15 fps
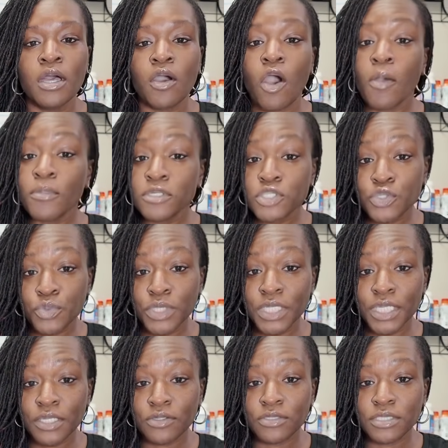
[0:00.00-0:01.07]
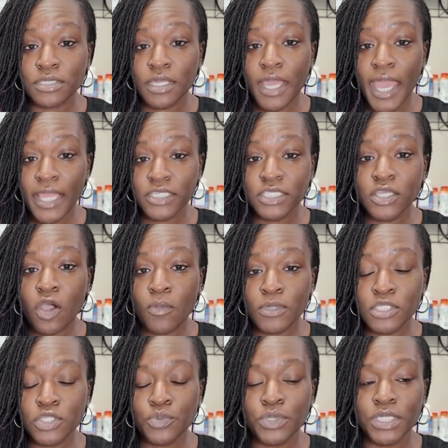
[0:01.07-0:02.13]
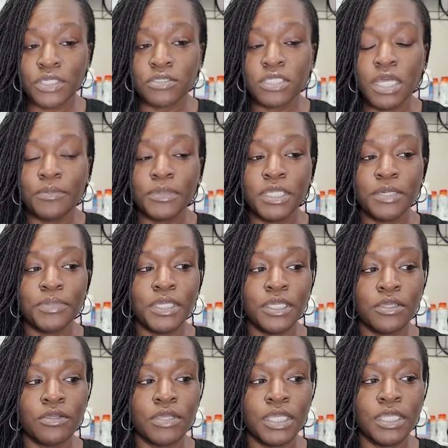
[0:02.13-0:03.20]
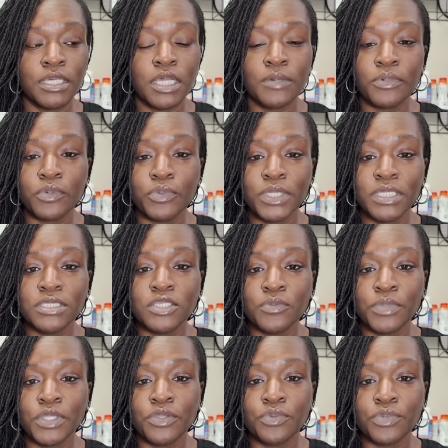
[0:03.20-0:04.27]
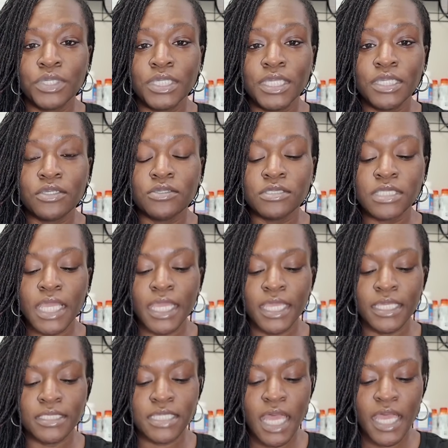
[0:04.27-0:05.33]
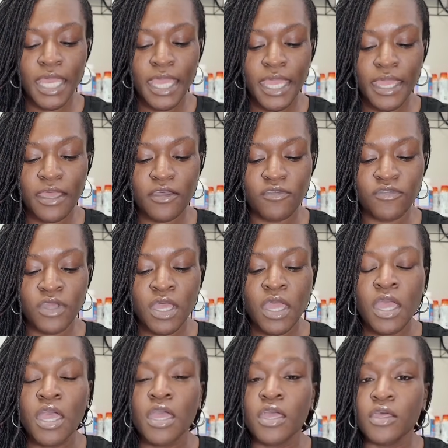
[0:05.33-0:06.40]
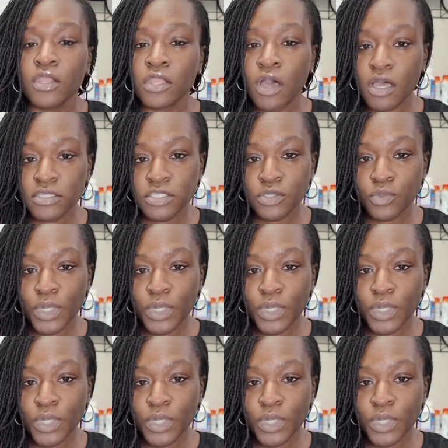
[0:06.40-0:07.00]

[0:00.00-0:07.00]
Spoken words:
almost 3 years. Actually, almost 3 years. Coming up here in a couple of weeks, it'll be 3 years. And I have lost the